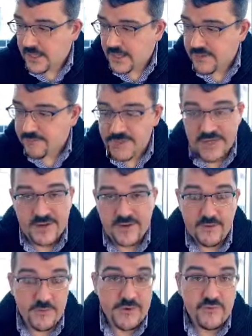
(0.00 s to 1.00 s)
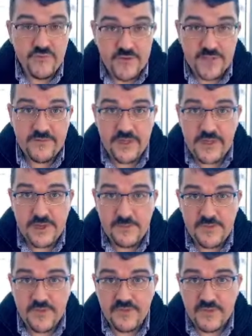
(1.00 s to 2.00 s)
but it would be really, really
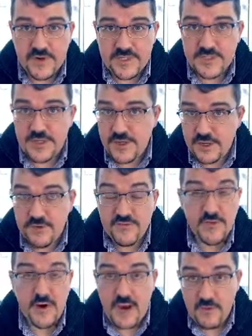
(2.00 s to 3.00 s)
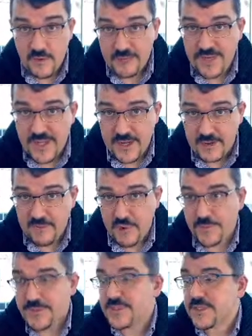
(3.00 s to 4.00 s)
helpful for us to know for our planning
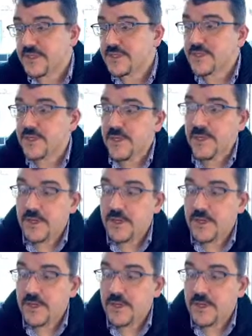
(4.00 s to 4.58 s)
purposes